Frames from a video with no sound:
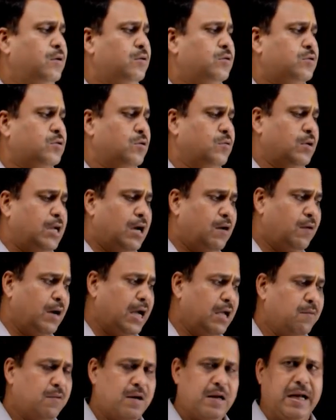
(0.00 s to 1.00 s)
So now
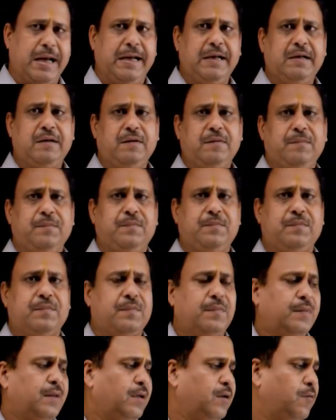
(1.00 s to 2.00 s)
I will write
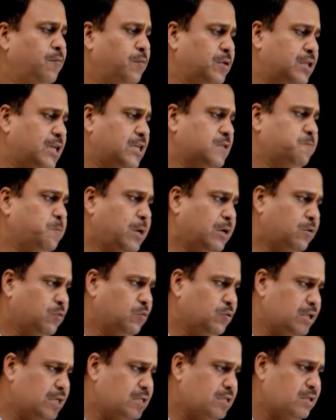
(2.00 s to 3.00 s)
with respect
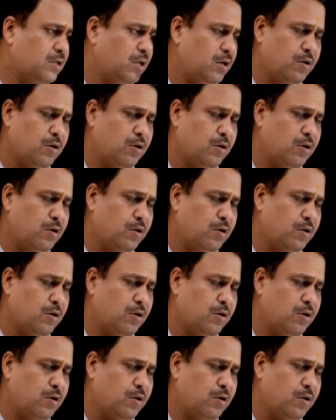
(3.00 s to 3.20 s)
to this